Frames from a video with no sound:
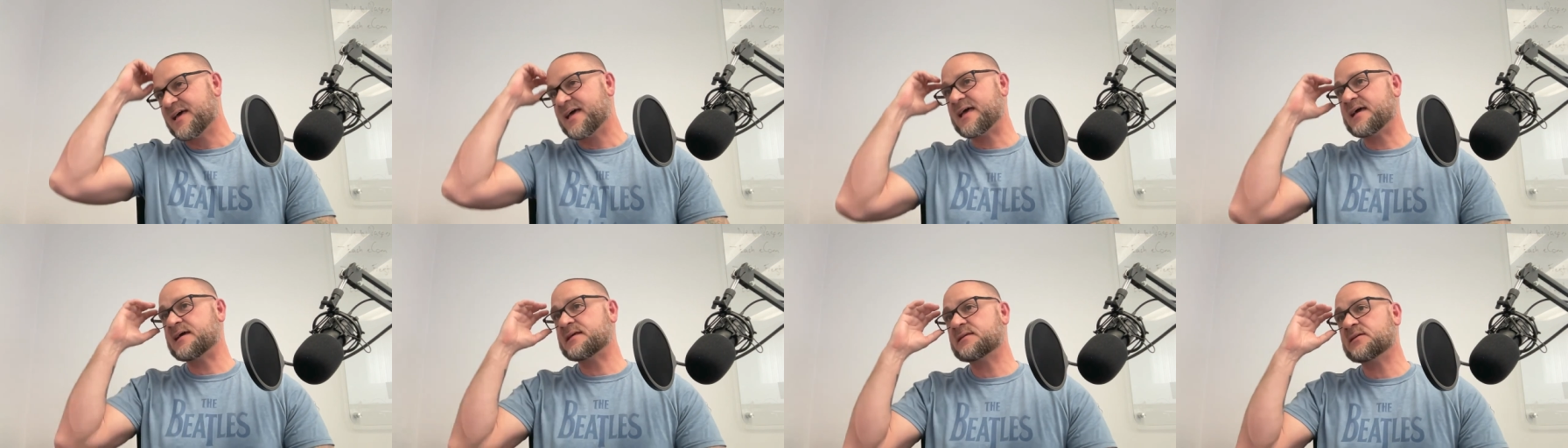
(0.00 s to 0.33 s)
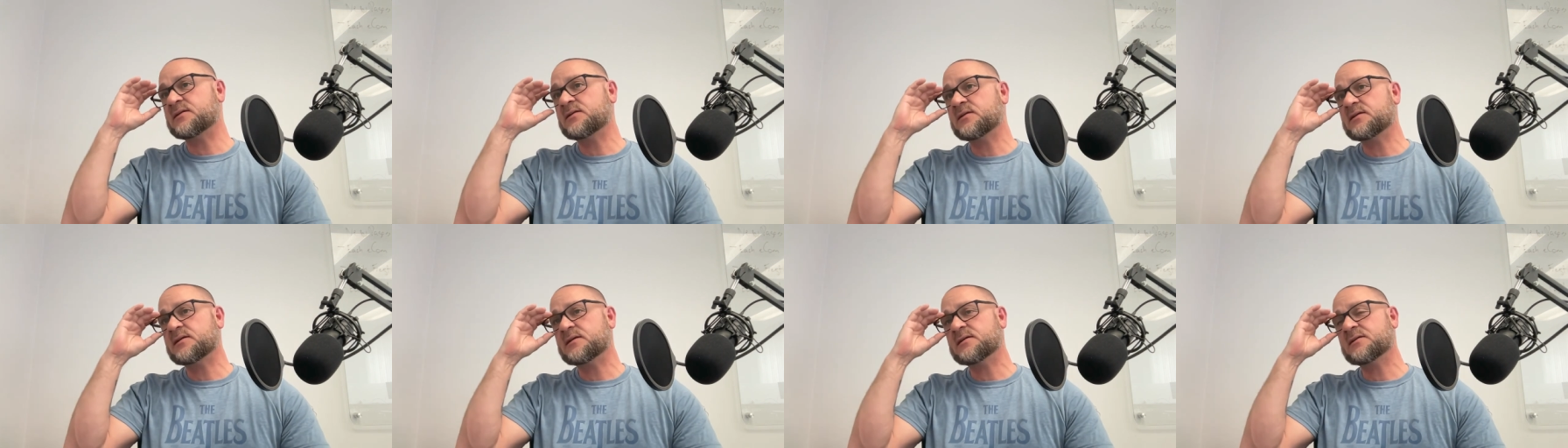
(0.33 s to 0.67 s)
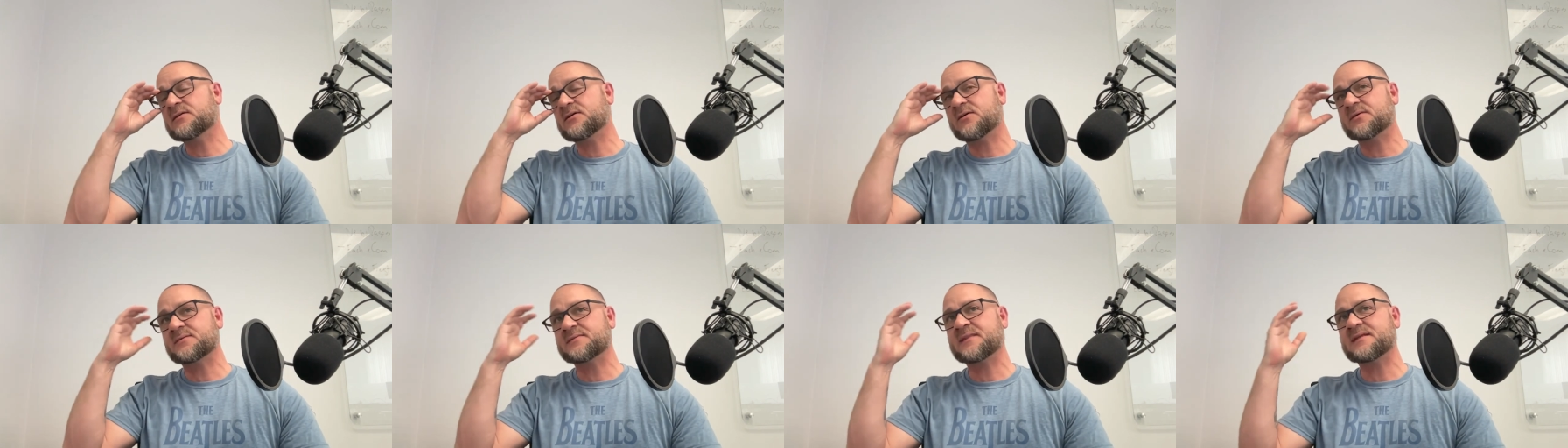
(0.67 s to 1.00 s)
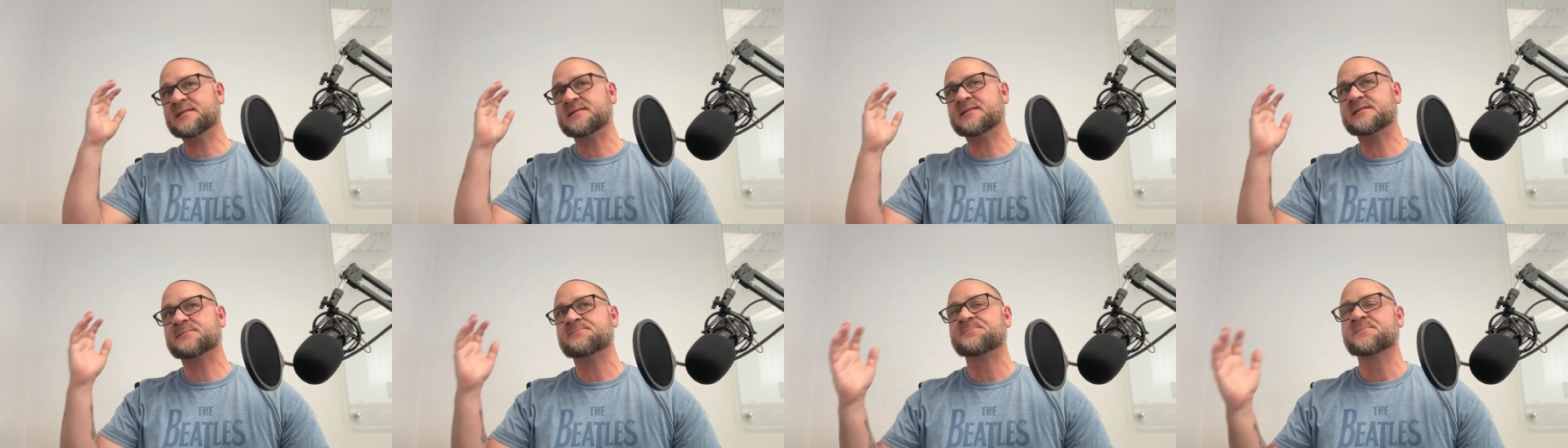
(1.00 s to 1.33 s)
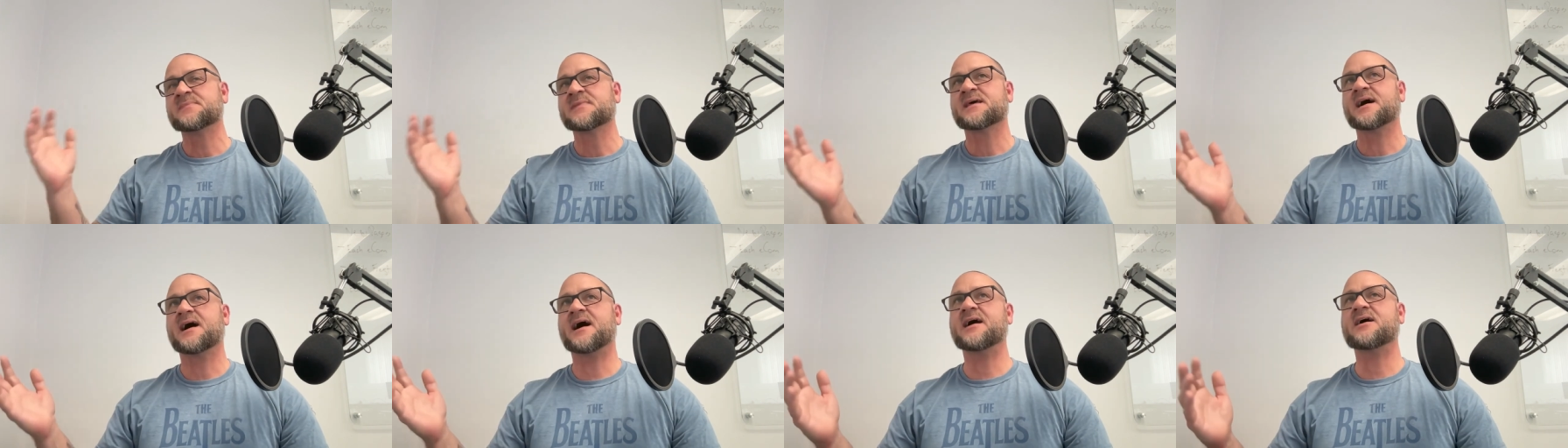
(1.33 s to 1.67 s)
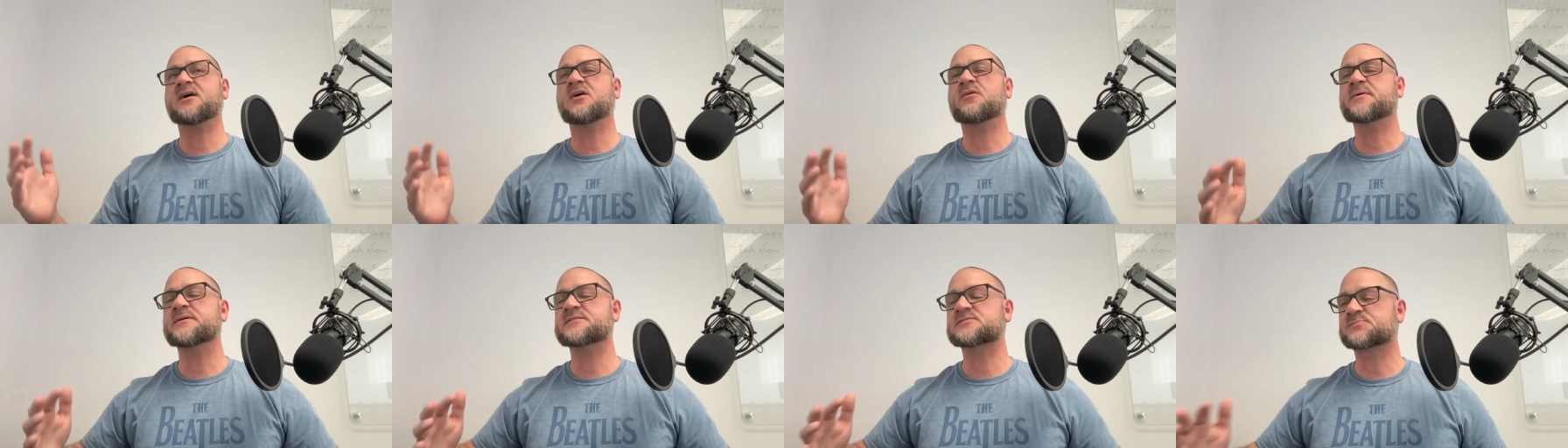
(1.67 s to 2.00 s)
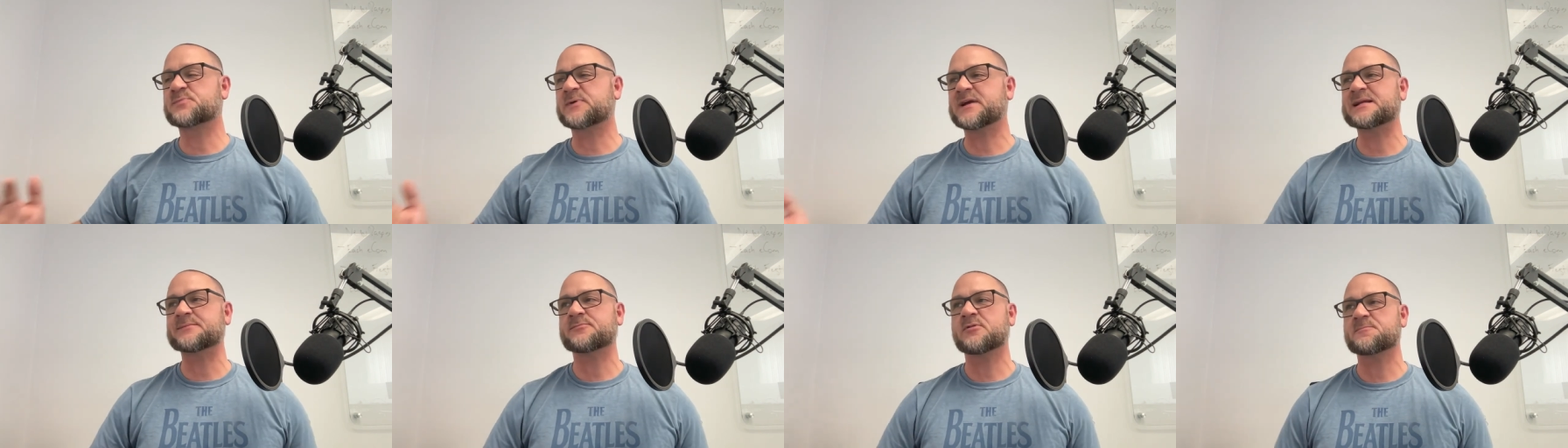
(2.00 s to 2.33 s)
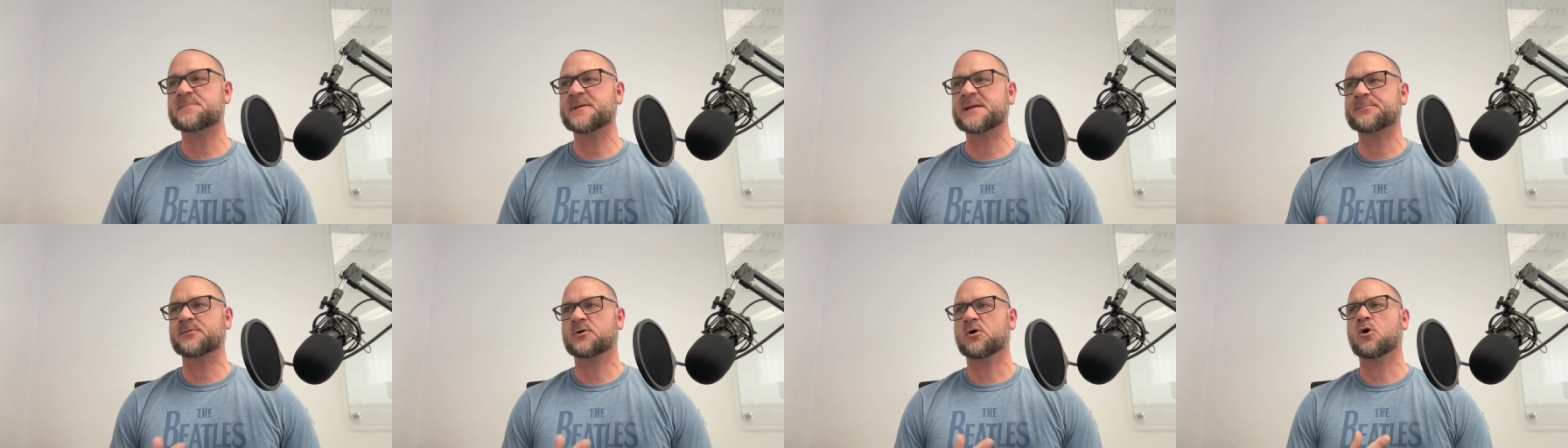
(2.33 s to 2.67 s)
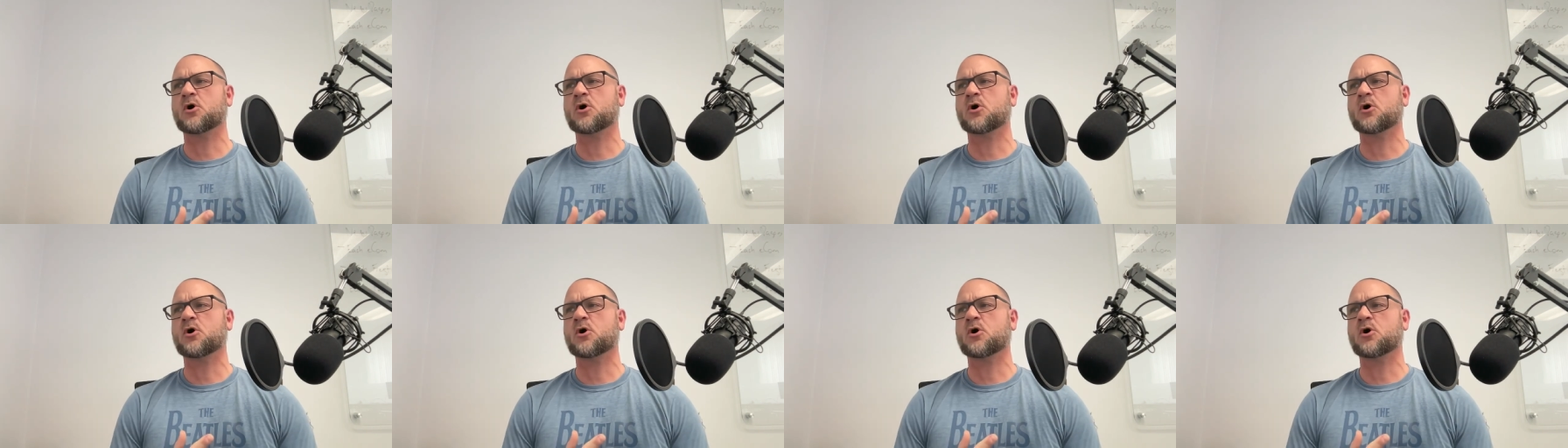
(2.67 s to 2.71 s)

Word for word: And, you, you know, then you, I always read about people,